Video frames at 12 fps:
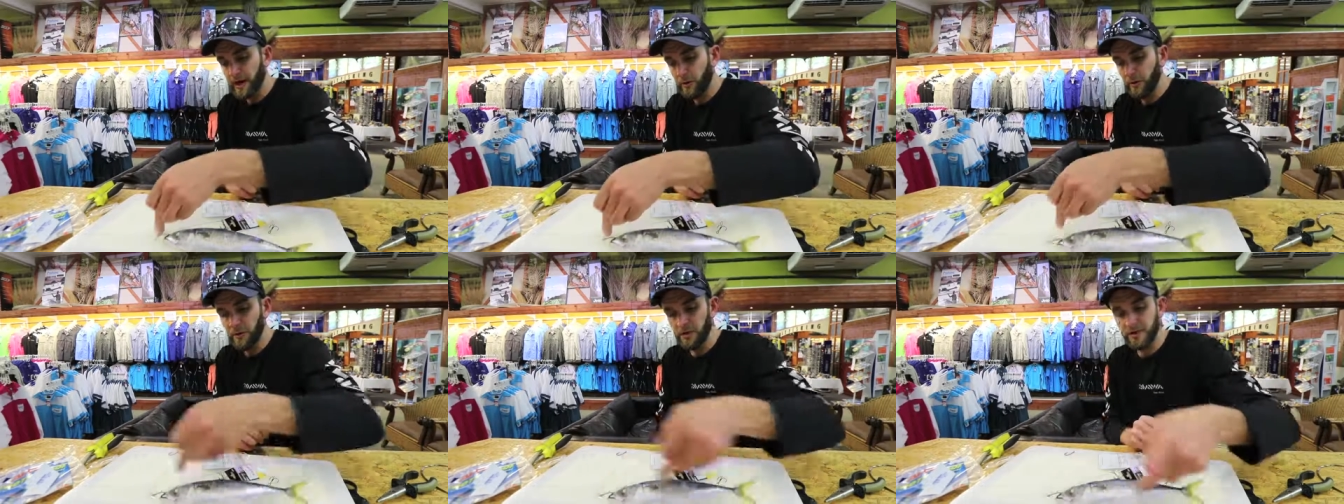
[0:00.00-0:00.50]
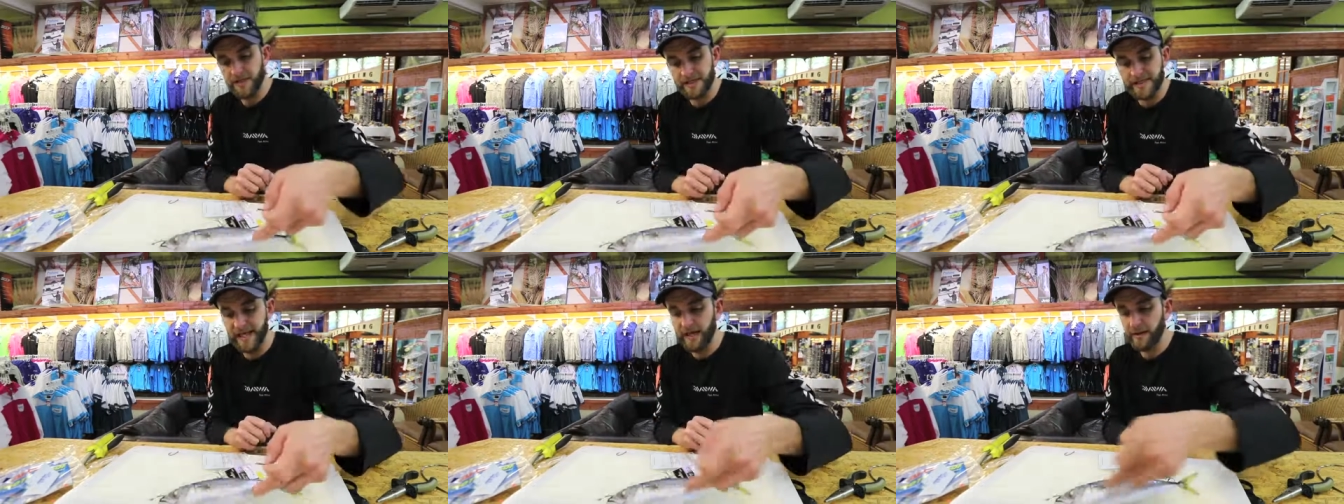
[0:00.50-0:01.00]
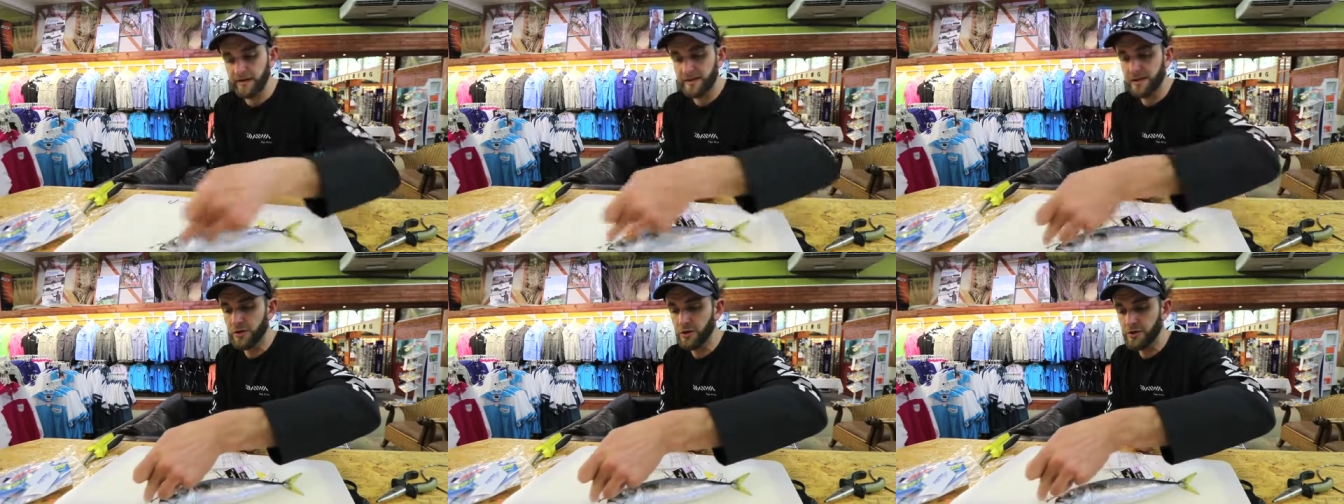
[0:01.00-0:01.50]
I wouldn't use a second
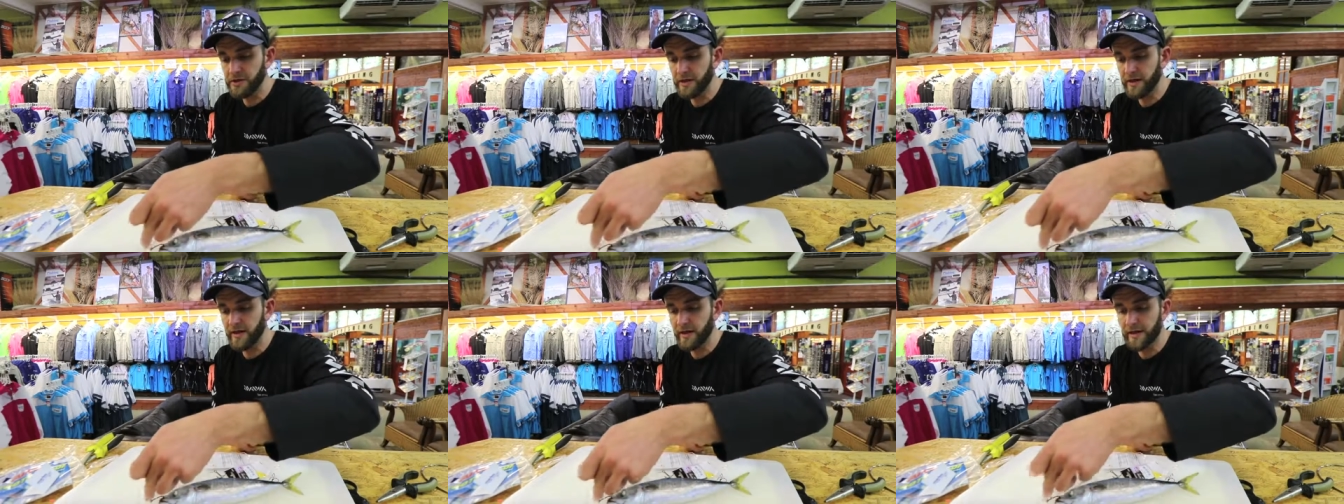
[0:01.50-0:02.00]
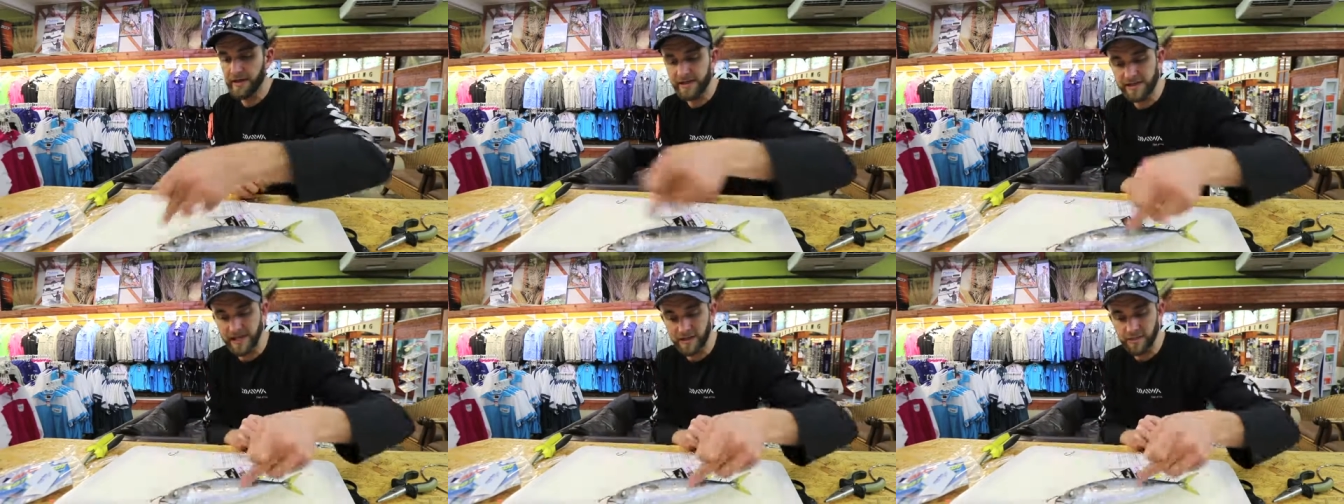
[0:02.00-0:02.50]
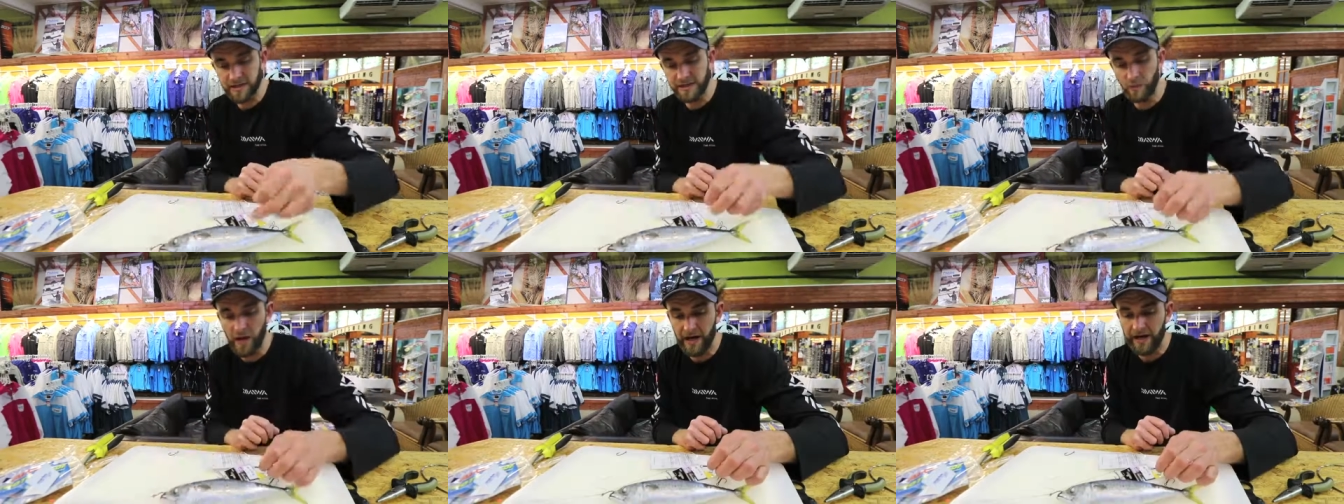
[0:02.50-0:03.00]
snood, another a second
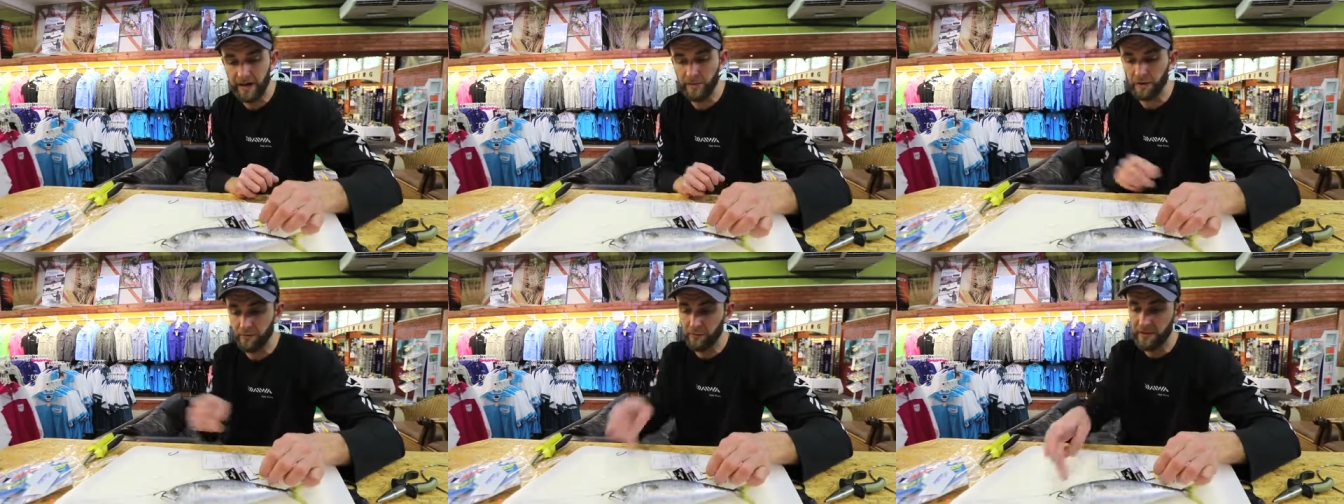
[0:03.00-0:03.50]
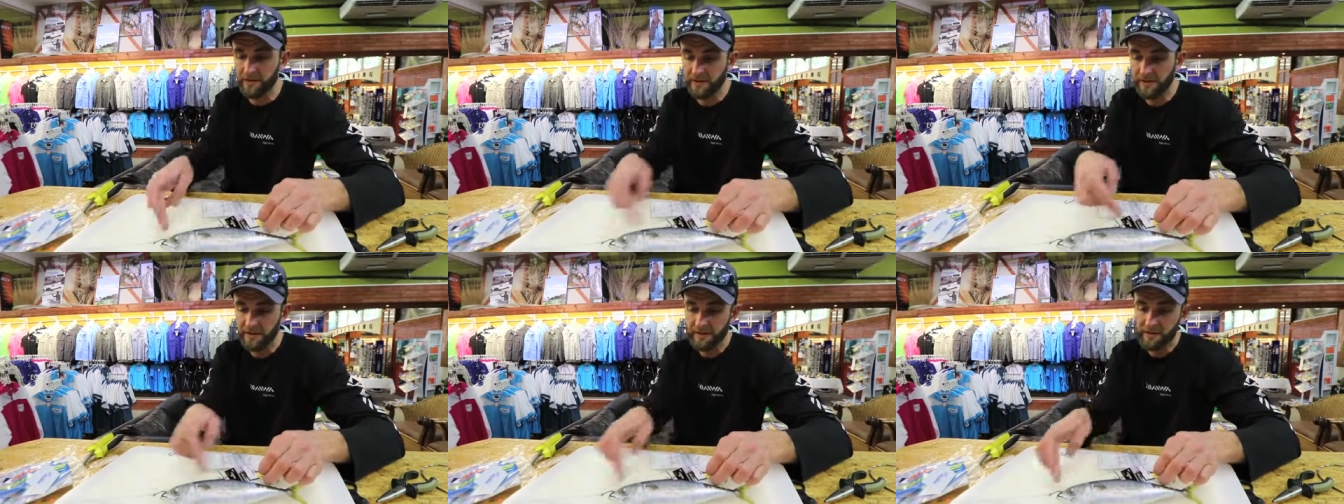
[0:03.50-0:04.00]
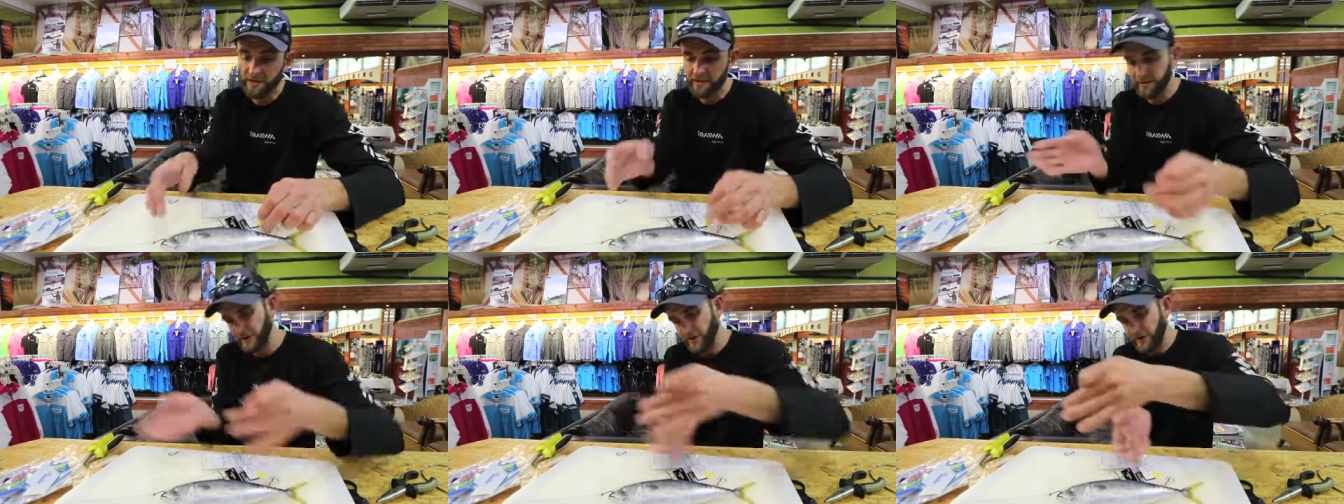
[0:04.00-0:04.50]
piece of wire coming off because
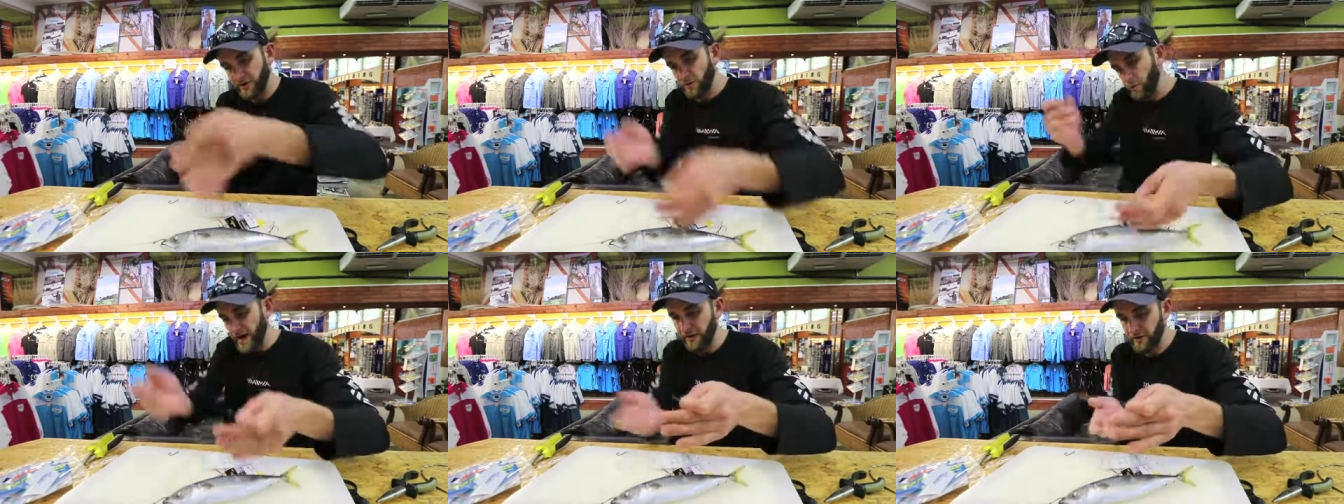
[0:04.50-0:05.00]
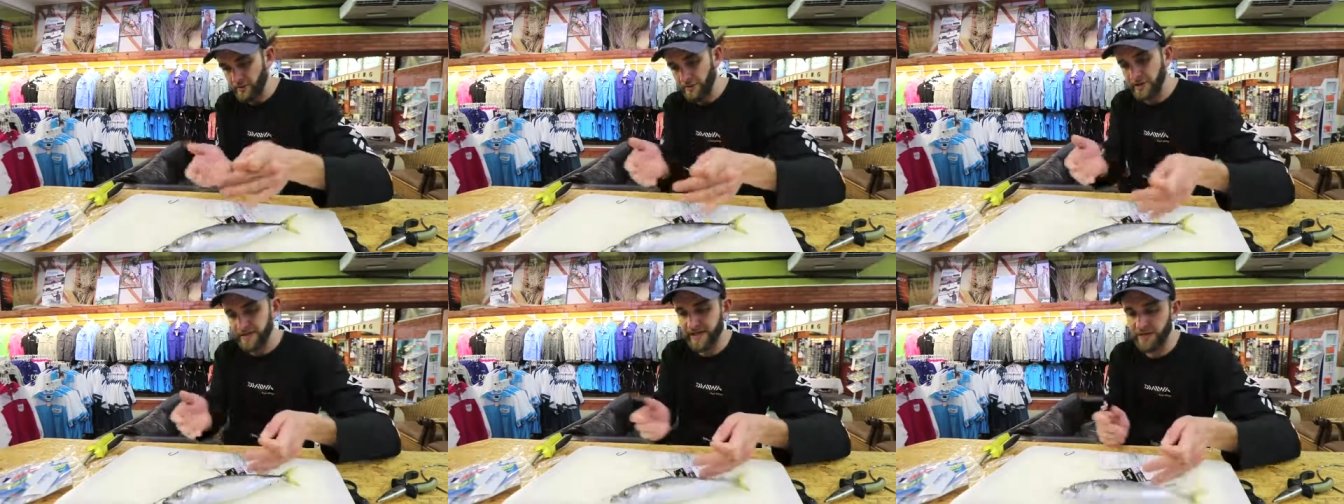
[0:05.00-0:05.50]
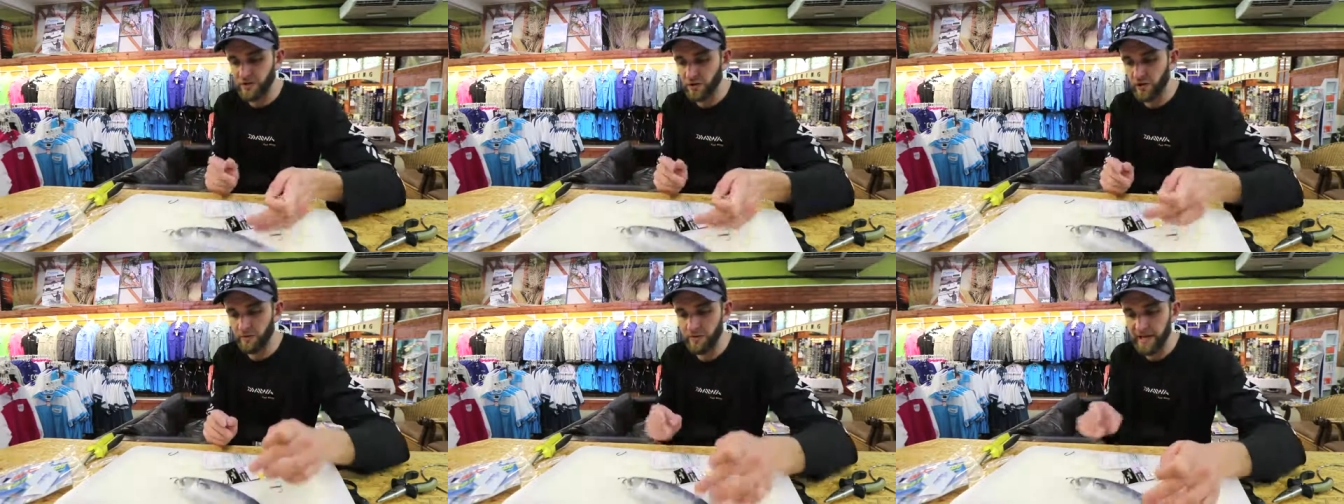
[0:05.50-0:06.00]
you know you got wire on both sides. You
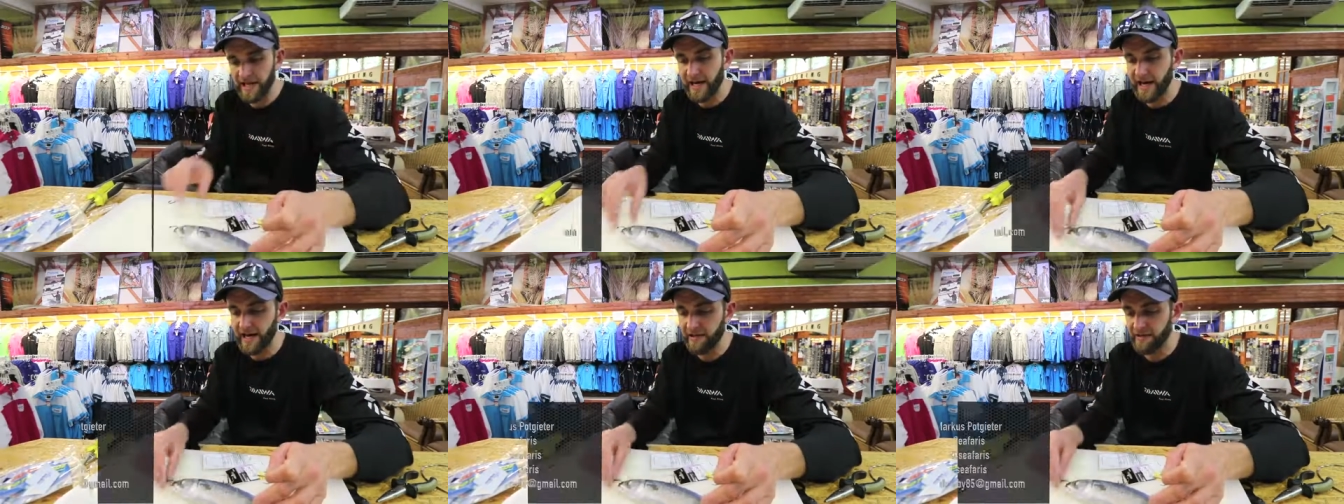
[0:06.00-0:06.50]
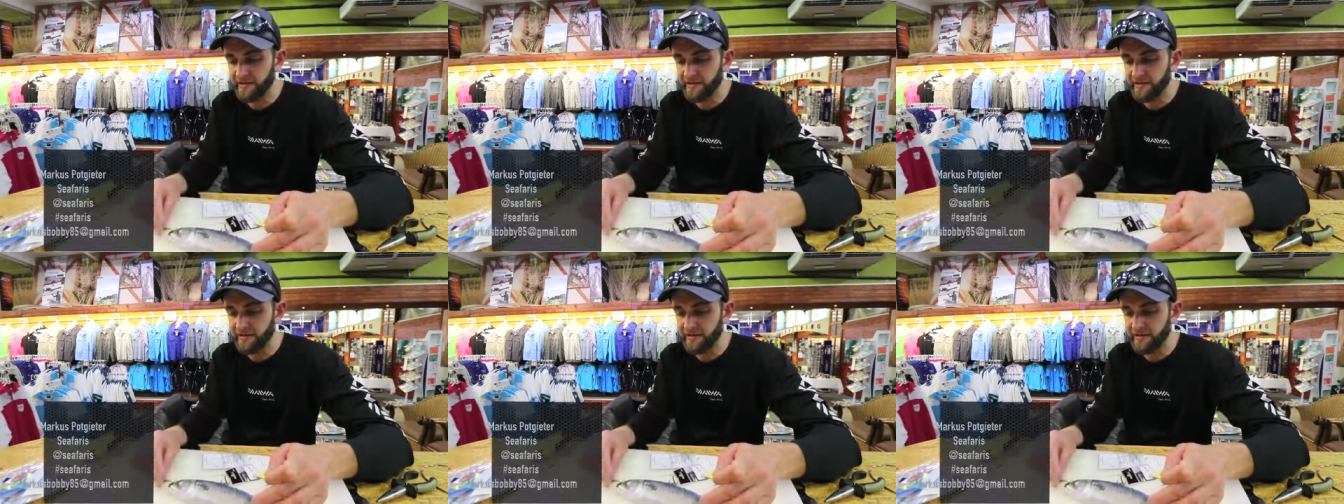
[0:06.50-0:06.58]
can't really hide it